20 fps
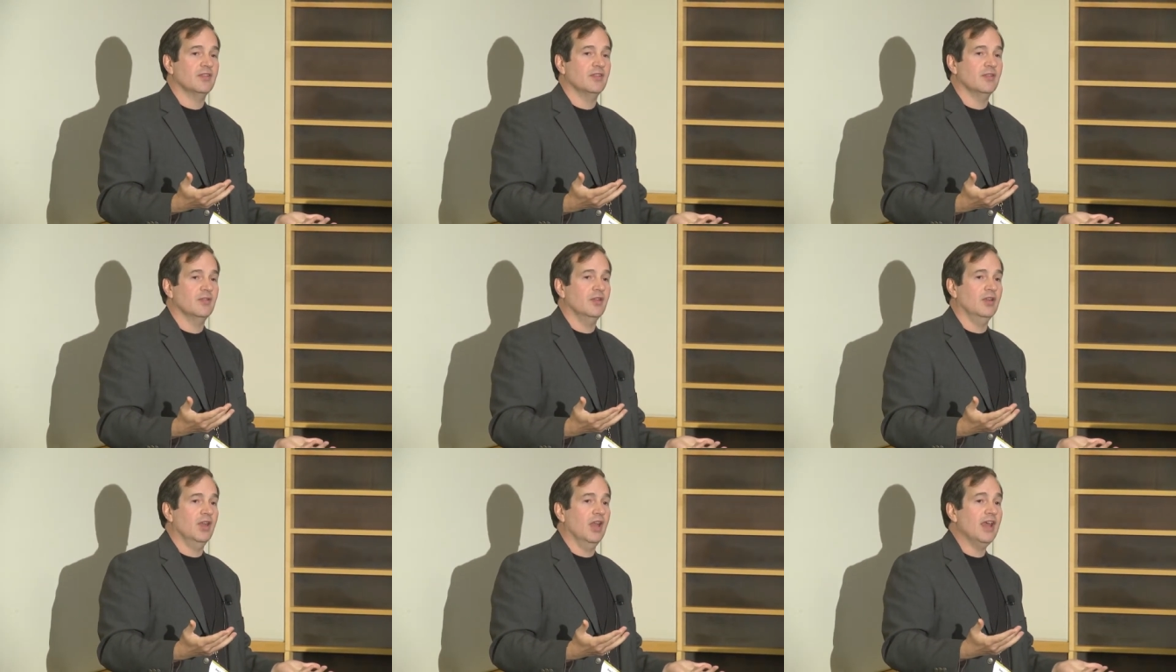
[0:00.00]

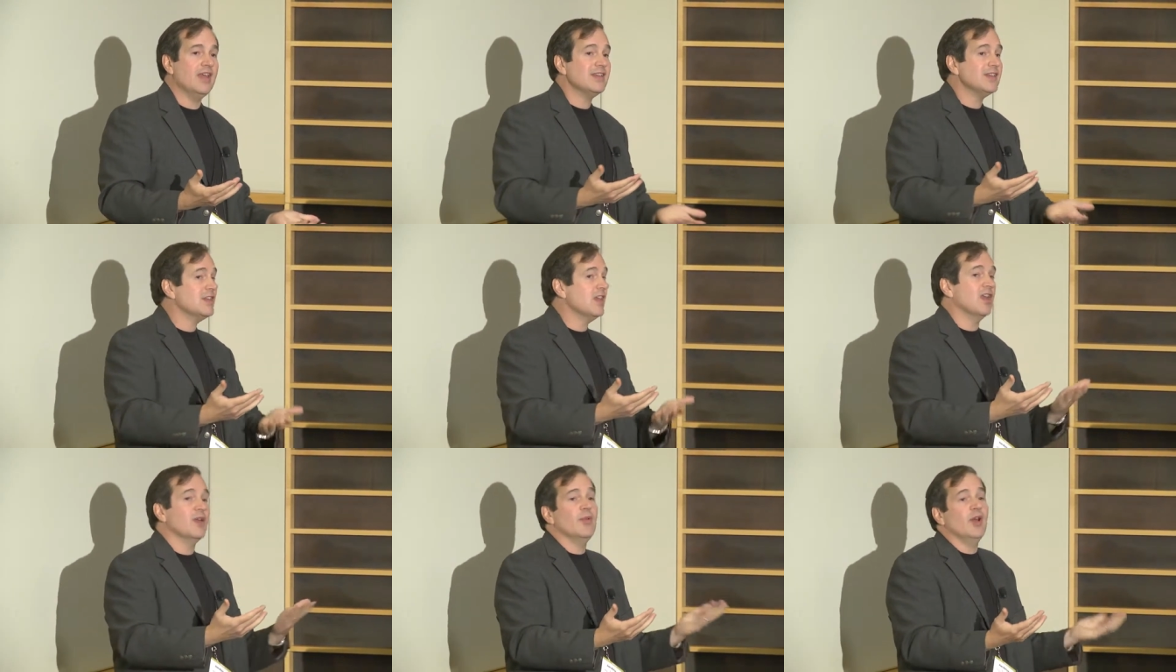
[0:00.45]
The nice
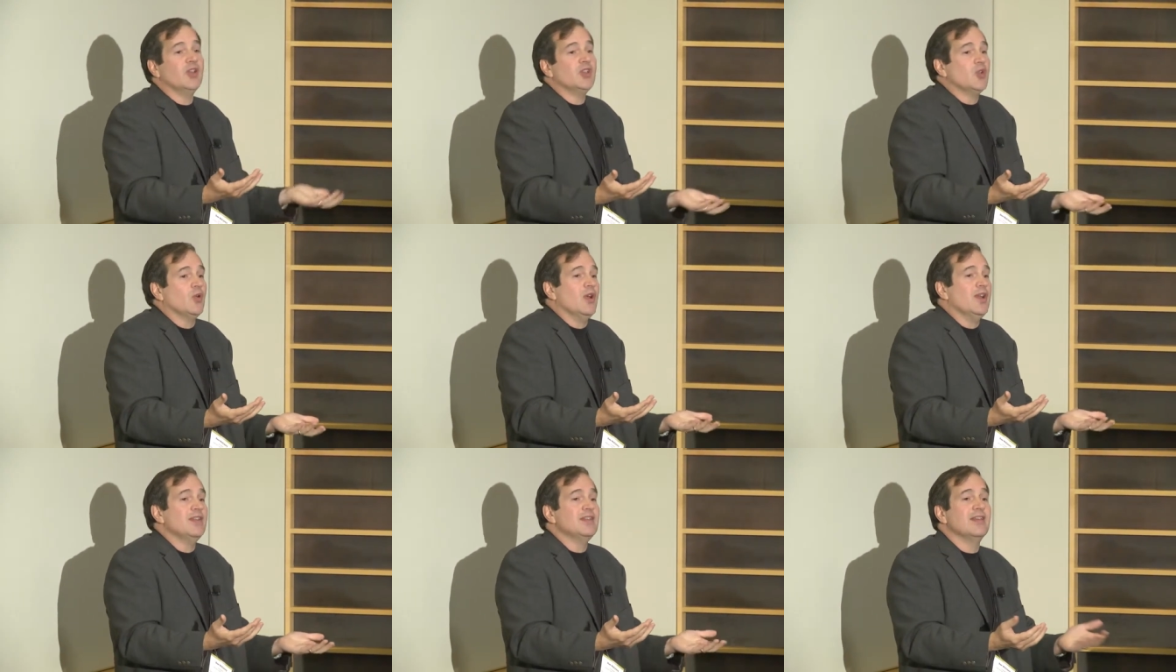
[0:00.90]
thing about
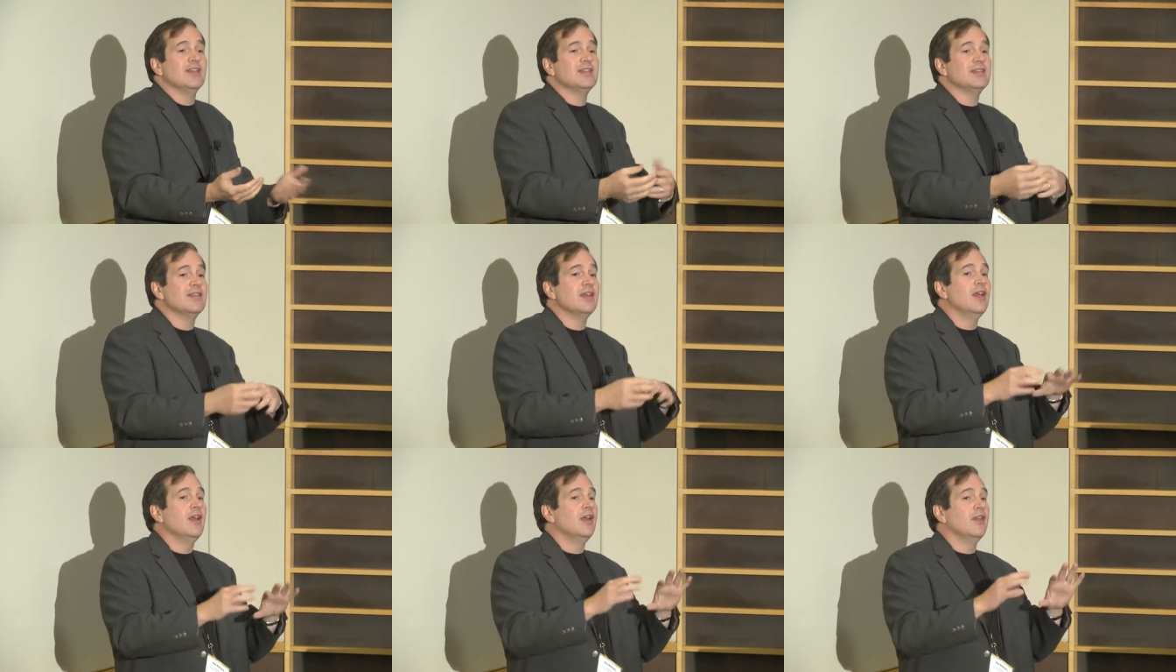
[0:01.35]
joins
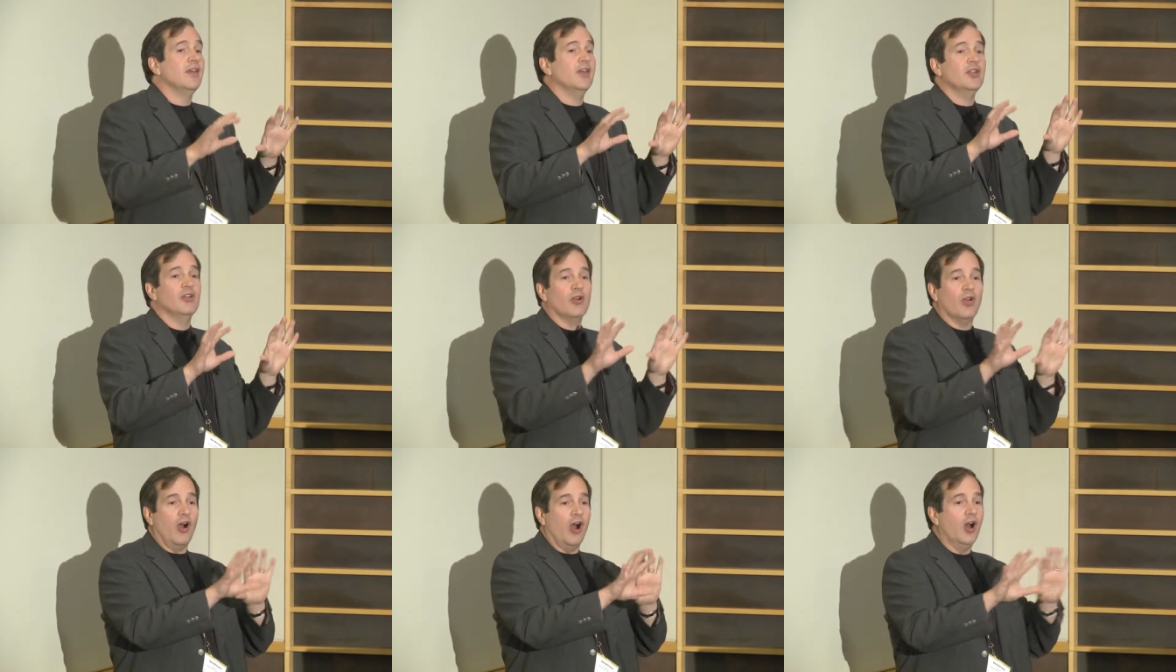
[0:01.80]
is that
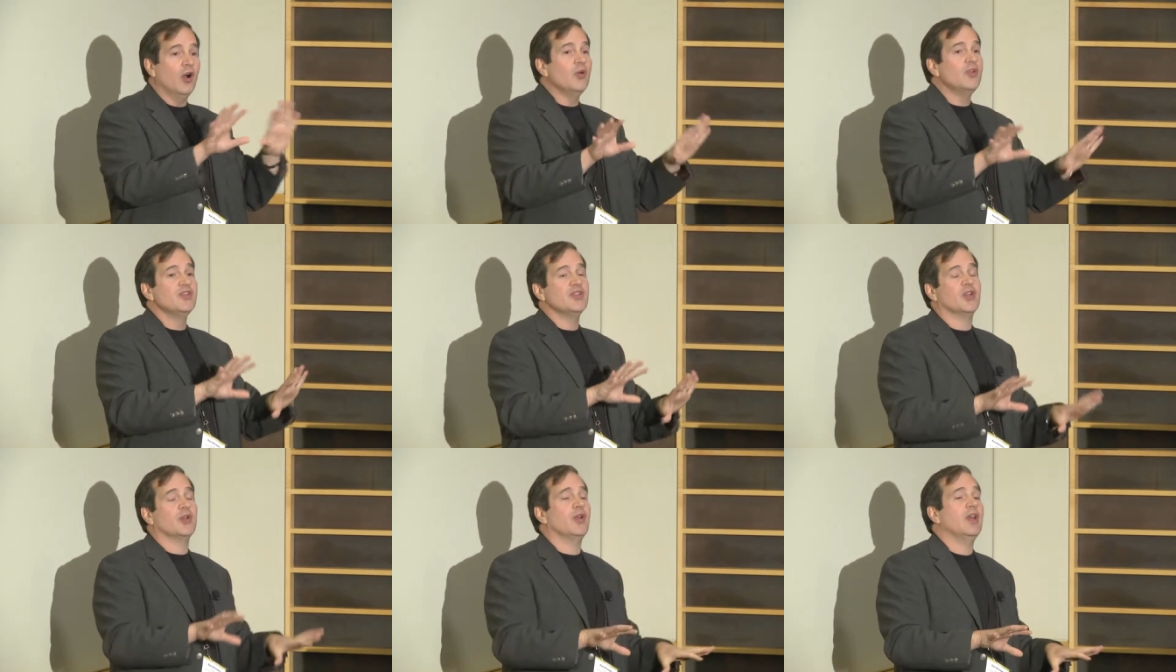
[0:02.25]
you're
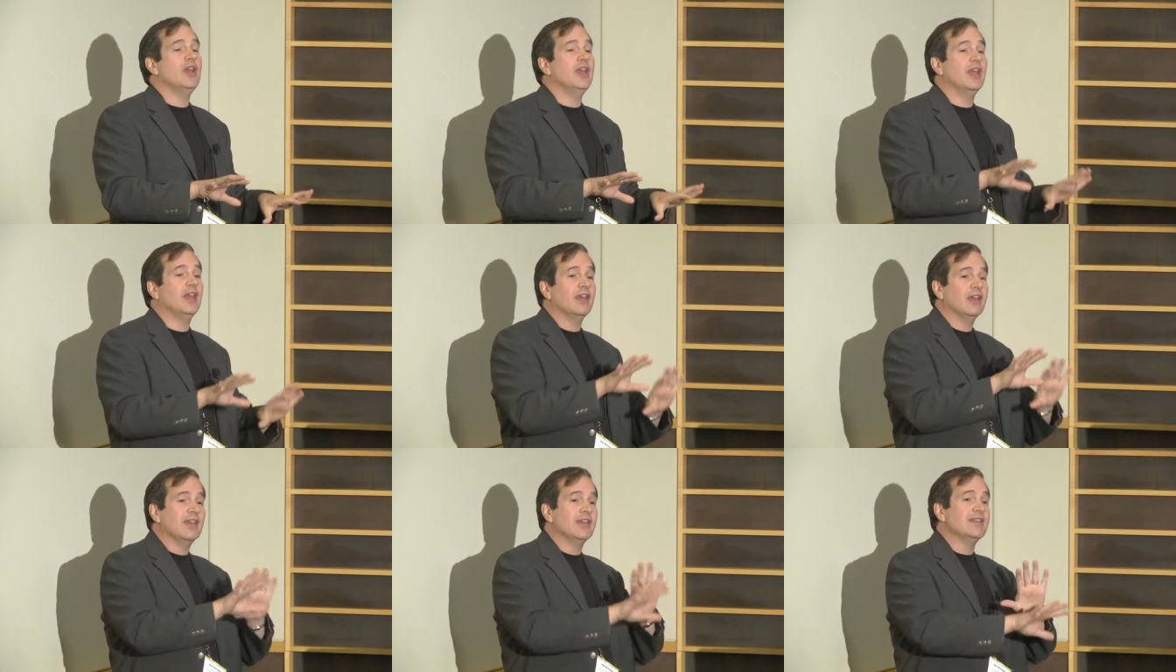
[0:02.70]
always
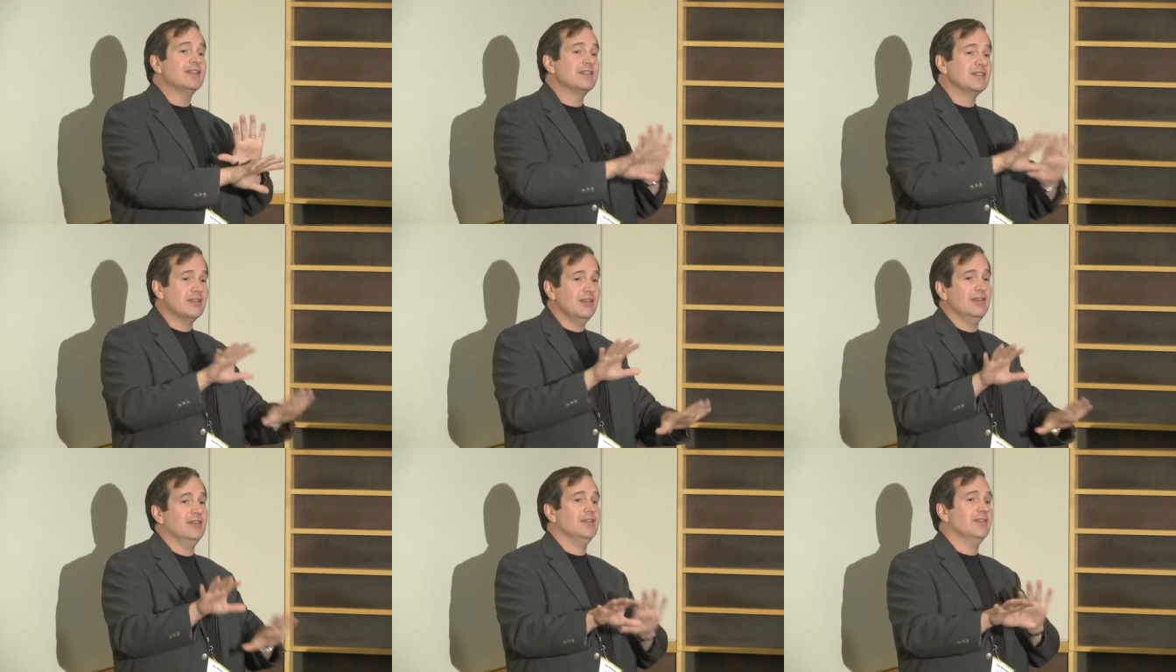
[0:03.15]
creating a
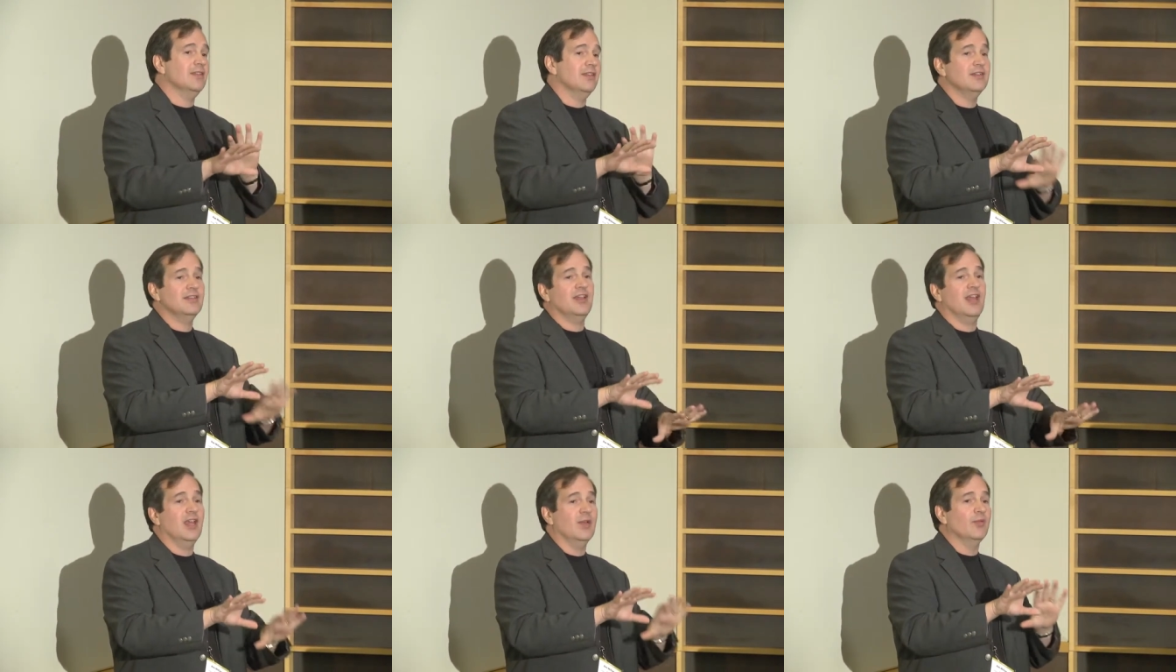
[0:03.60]

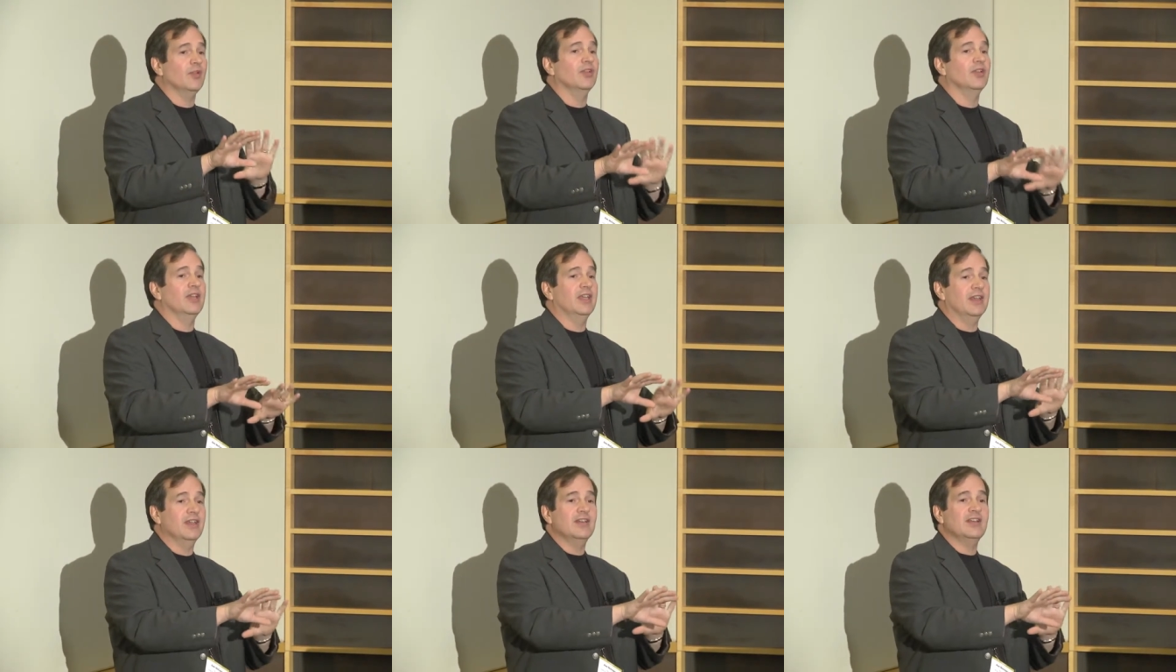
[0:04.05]
consistent table
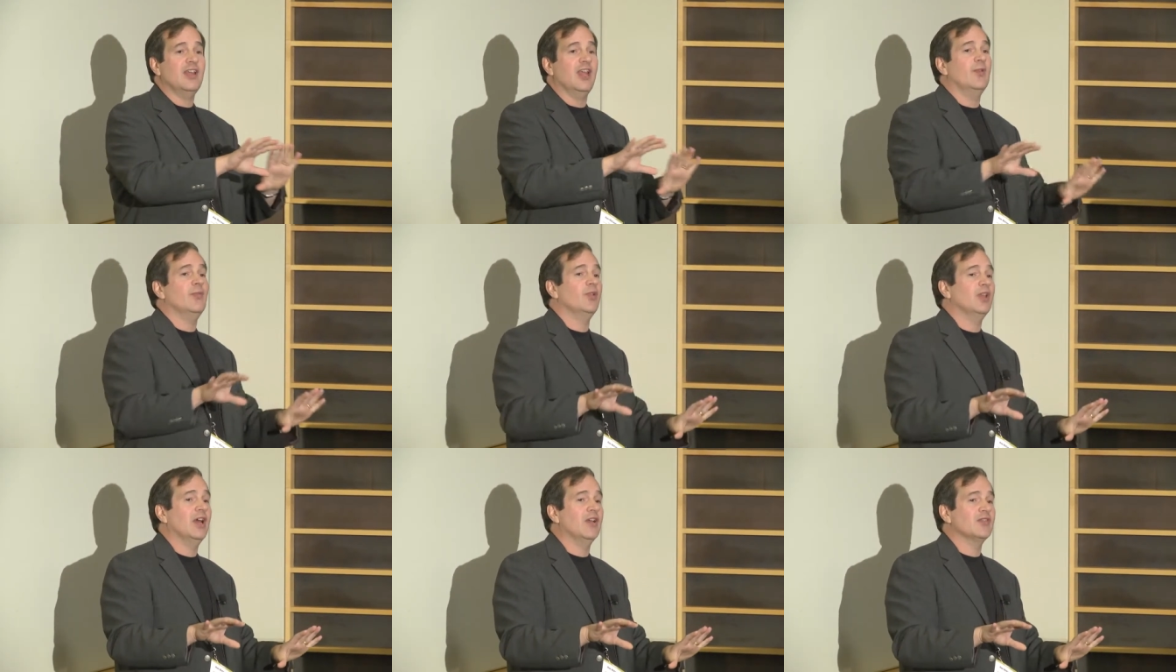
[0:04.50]
in,
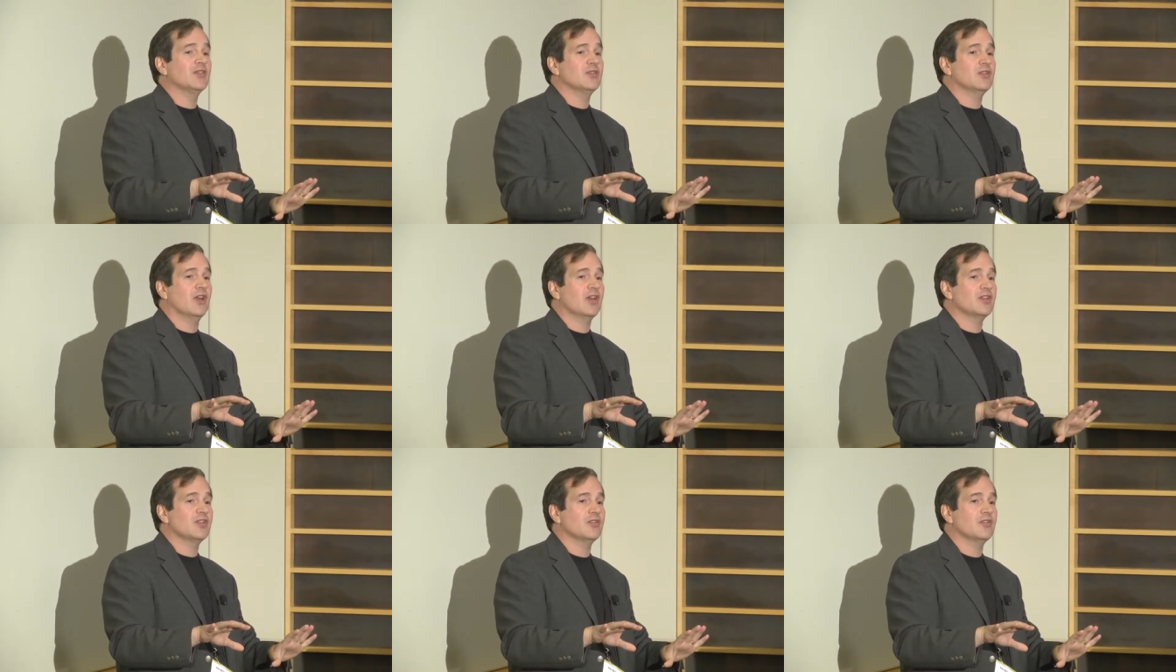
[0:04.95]
table out
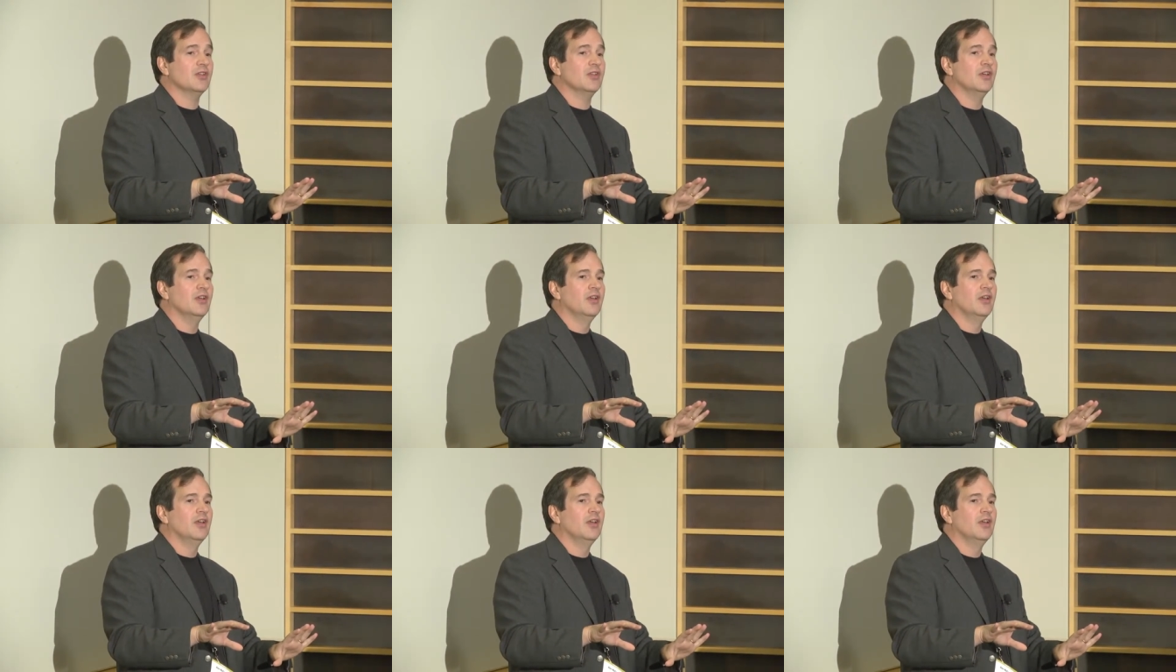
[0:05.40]
structure.